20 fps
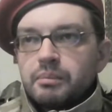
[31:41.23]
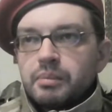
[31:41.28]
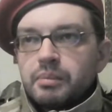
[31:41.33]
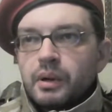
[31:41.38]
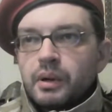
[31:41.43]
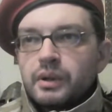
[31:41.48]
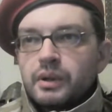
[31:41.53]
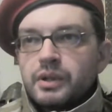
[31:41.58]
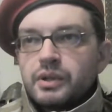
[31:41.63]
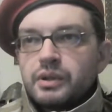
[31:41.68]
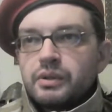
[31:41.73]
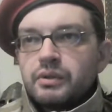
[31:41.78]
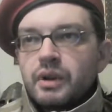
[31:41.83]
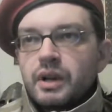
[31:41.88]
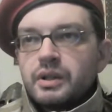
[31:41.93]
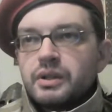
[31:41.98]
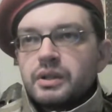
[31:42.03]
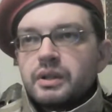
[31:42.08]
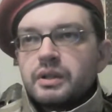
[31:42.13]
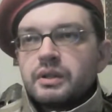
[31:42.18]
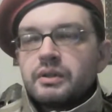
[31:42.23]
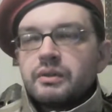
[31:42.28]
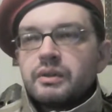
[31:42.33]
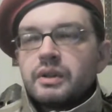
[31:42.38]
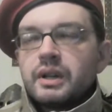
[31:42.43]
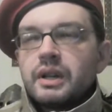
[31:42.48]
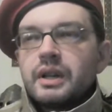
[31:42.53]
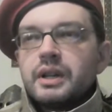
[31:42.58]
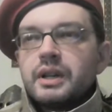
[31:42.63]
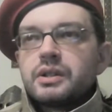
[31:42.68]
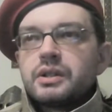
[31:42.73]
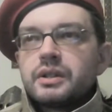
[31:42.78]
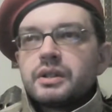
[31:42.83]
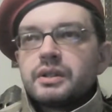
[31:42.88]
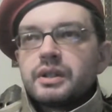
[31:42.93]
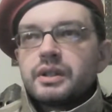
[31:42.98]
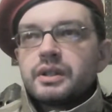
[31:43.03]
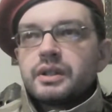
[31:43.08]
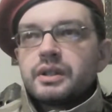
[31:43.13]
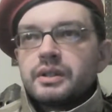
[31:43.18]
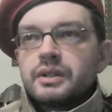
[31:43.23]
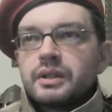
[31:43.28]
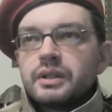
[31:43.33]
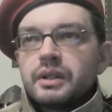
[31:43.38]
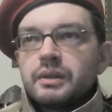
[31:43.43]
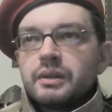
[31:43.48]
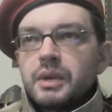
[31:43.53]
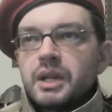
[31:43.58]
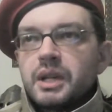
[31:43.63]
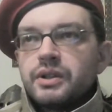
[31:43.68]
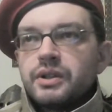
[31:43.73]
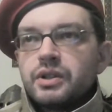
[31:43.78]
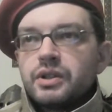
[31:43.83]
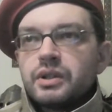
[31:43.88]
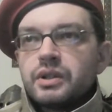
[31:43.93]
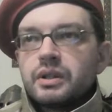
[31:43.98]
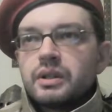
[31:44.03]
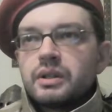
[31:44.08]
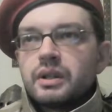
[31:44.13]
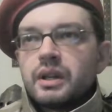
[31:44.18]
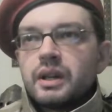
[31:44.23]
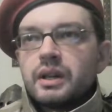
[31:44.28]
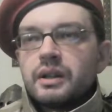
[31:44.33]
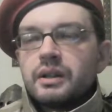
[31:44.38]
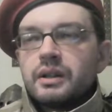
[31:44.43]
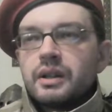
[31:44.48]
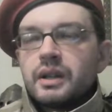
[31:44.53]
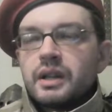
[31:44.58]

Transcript: Polish-Russian relations is mentioned,